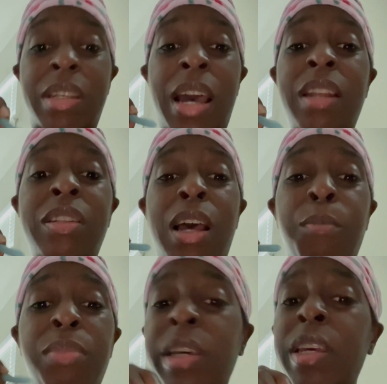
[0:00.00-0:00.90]
God is
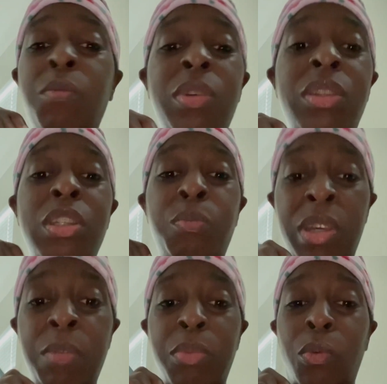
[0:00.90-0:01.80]
not playing with these
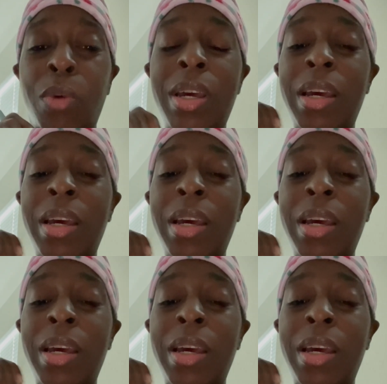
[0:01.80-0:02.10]
people.